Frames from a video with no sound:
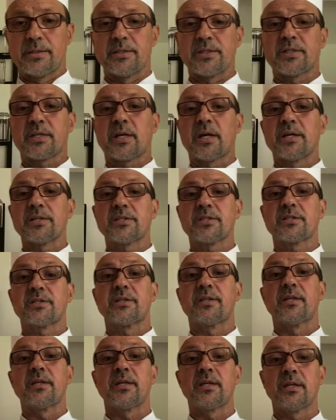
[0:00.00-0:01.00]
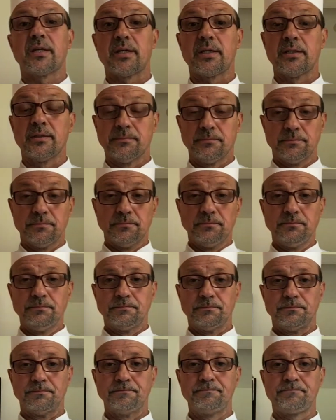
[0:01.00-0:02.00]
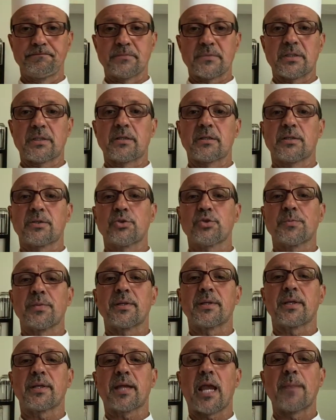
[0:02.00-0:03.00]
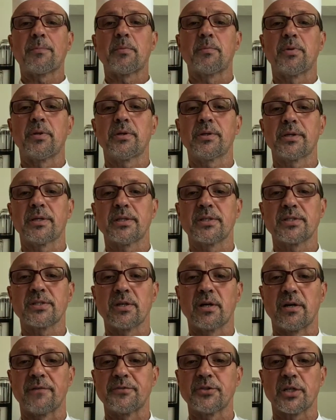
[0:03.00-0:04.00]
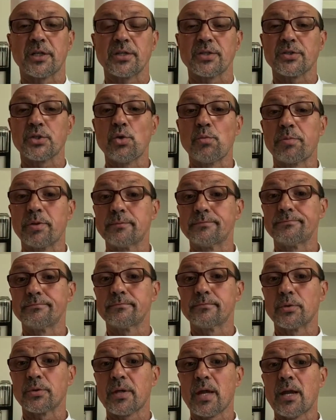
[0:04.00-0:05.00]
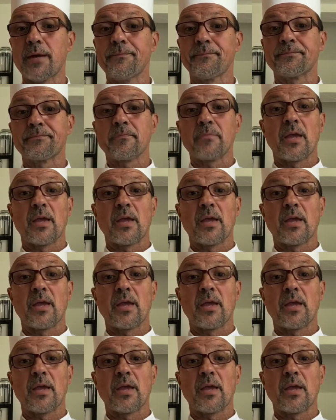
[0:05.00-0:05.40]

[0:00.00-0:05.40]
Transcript: discuss the capabilities of chicken soup, okay?